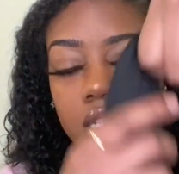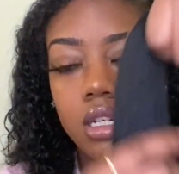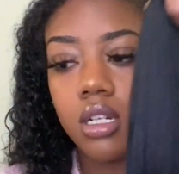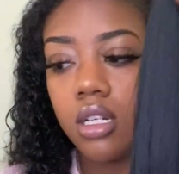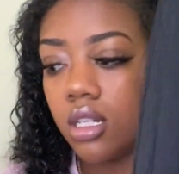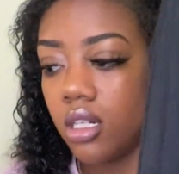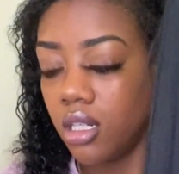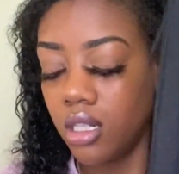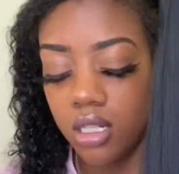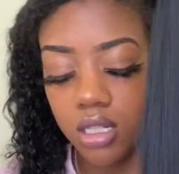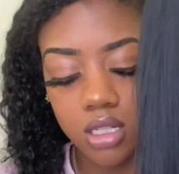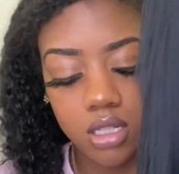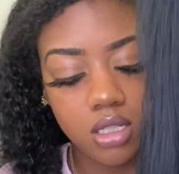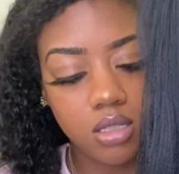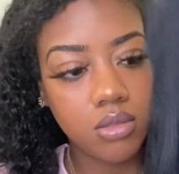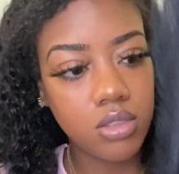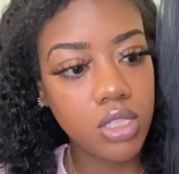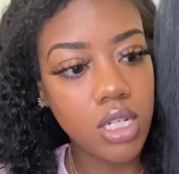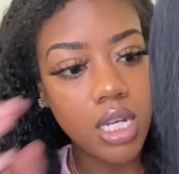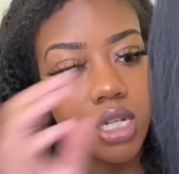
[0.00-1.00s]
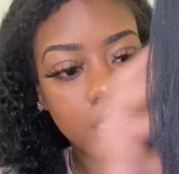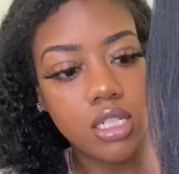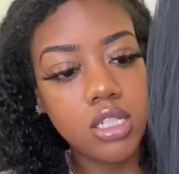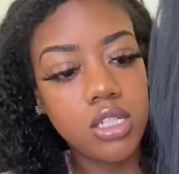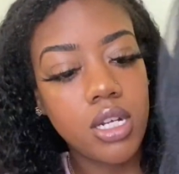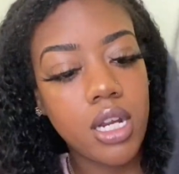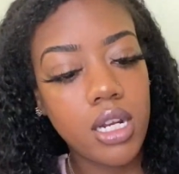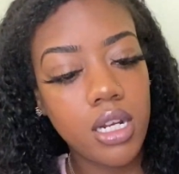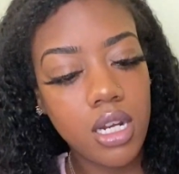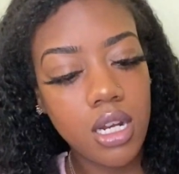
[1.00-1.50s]
I'm trying to
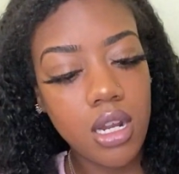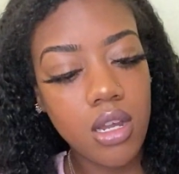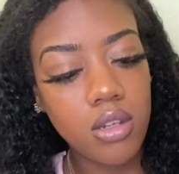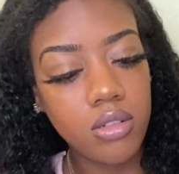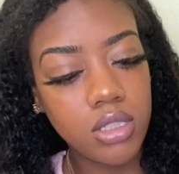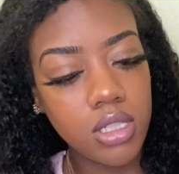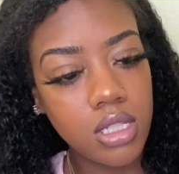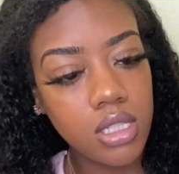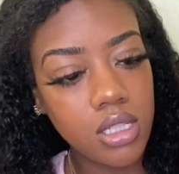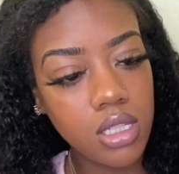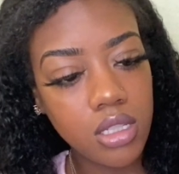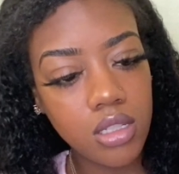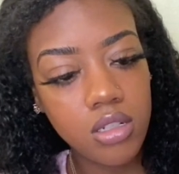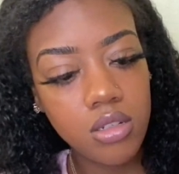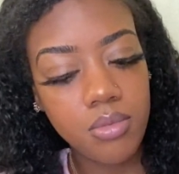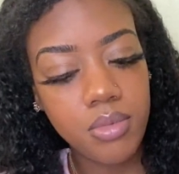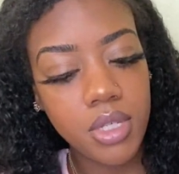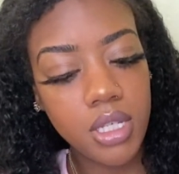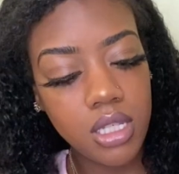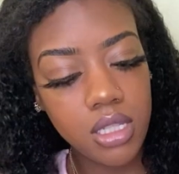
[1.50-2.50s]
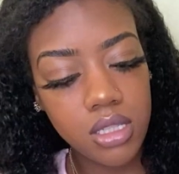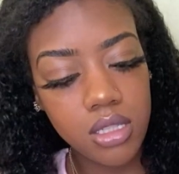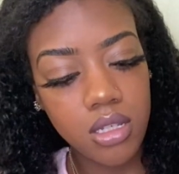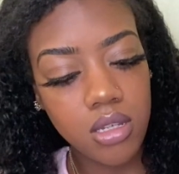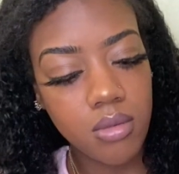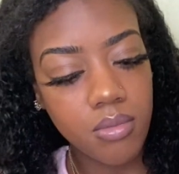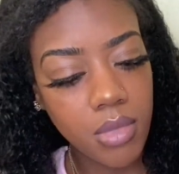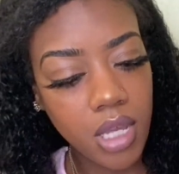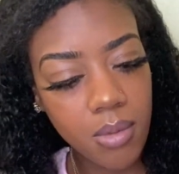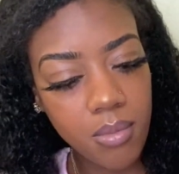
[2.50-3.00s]
straighten it out just a little bit so
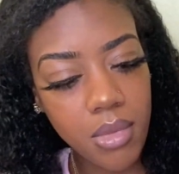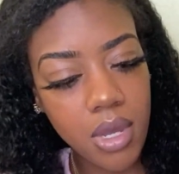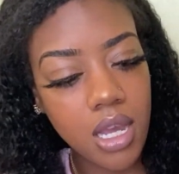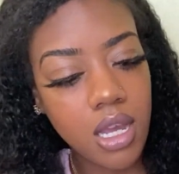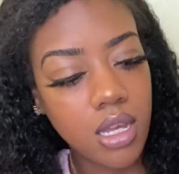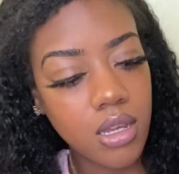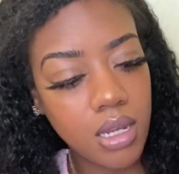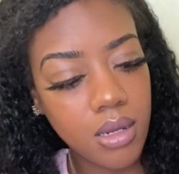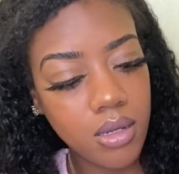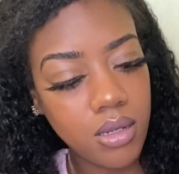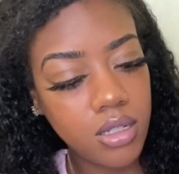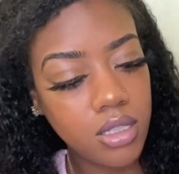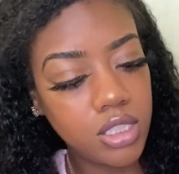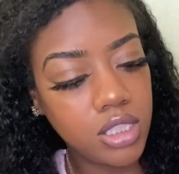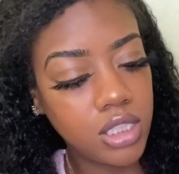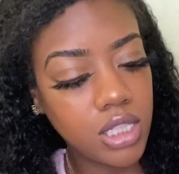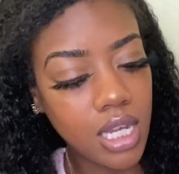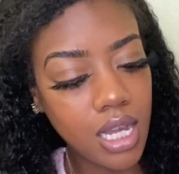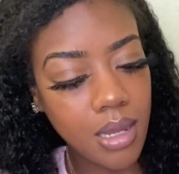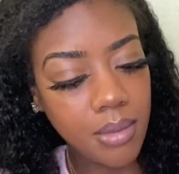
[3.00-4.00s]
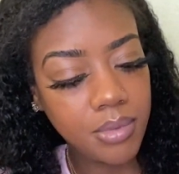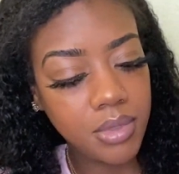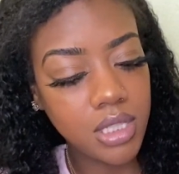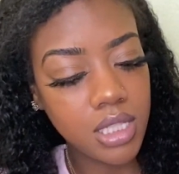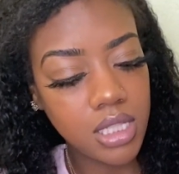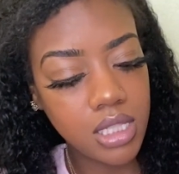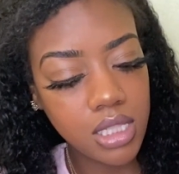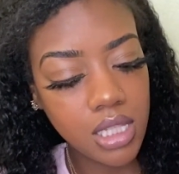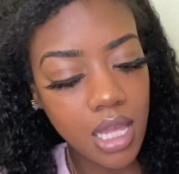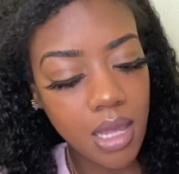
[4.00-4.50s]
make my job
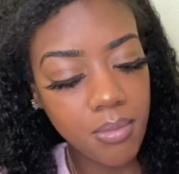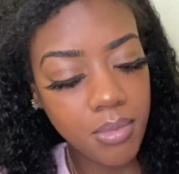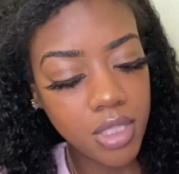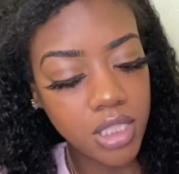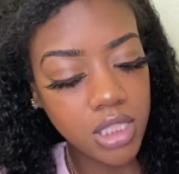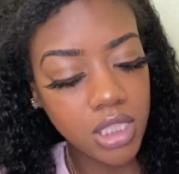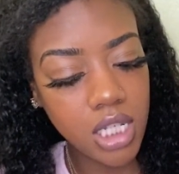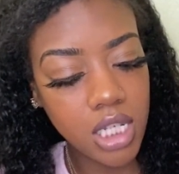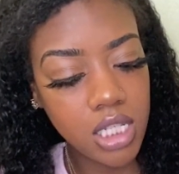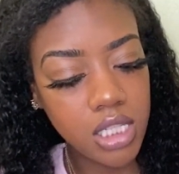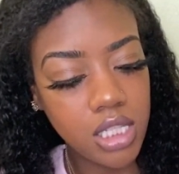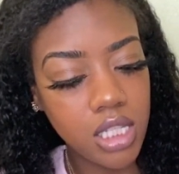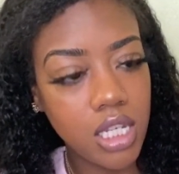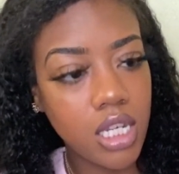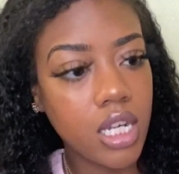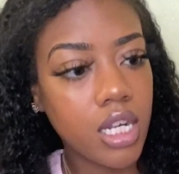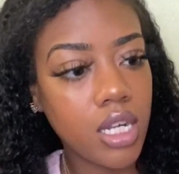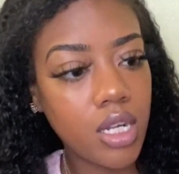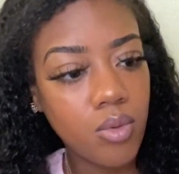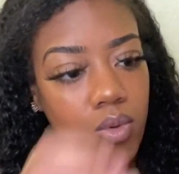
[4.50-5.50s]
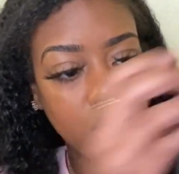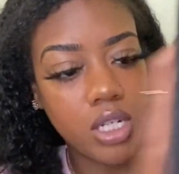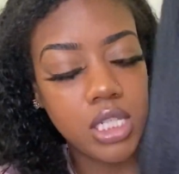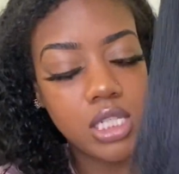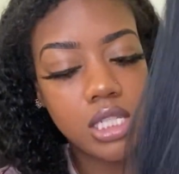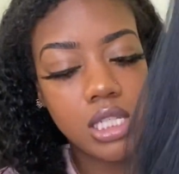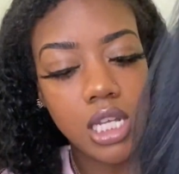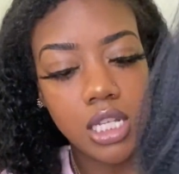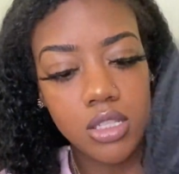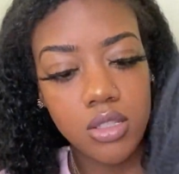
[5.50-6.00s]
just that much easier when it's
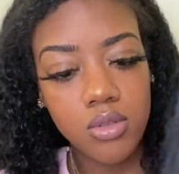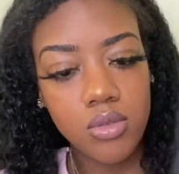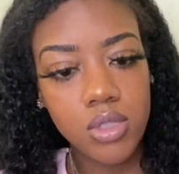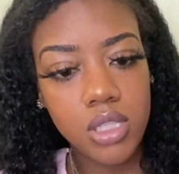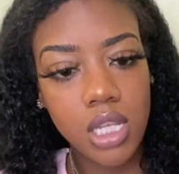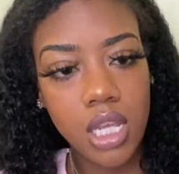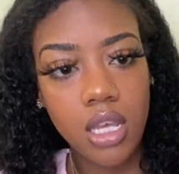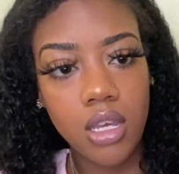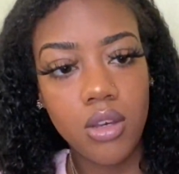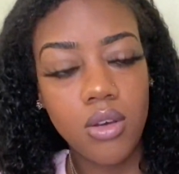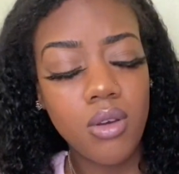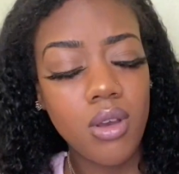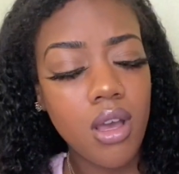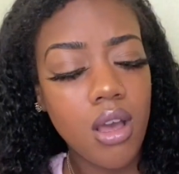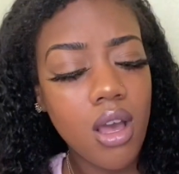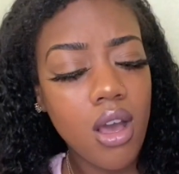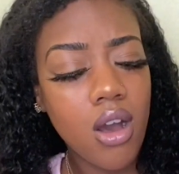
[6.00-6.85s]
not too tangled.